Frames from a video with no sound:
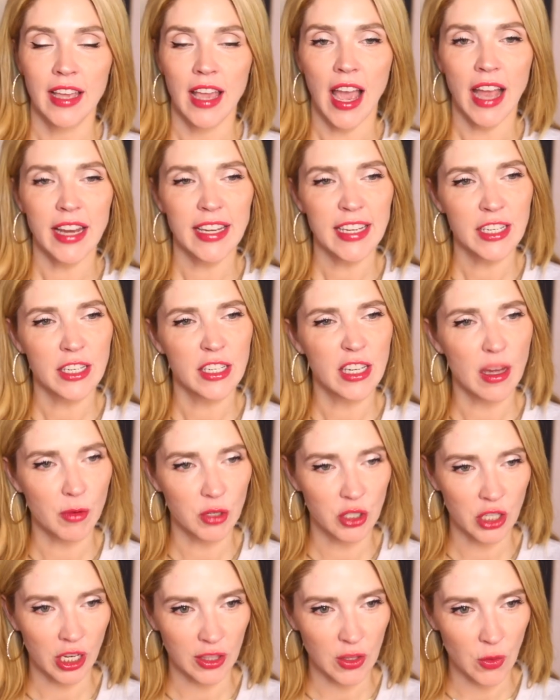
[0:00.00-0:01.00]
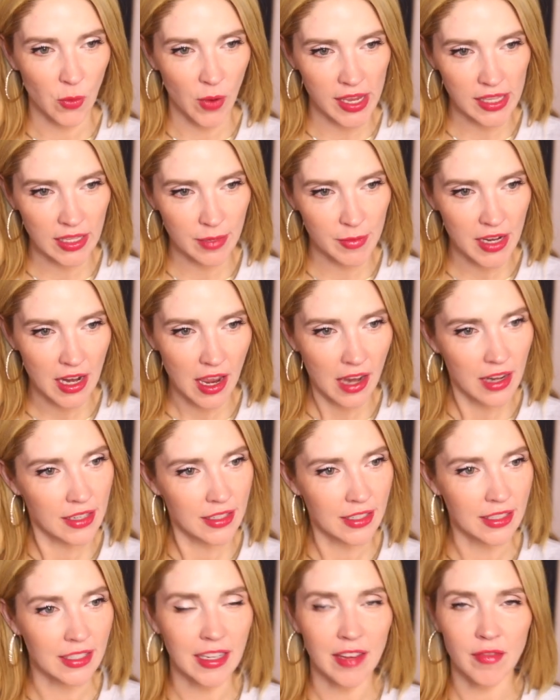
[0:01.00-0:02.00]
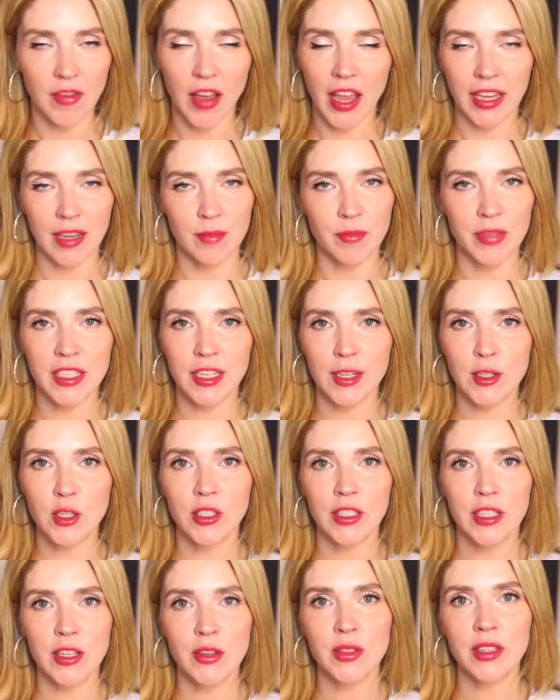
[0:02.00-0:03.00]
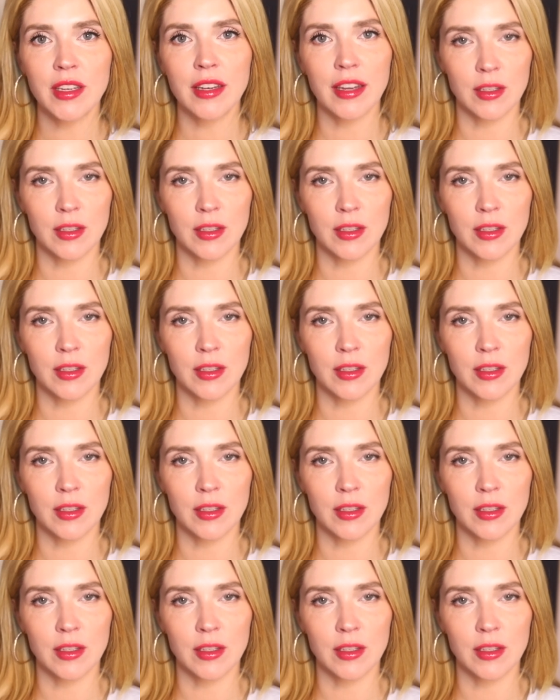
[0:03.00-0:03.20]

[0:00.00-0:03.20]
I need to double check the weight limit on it to see if I can potentially use it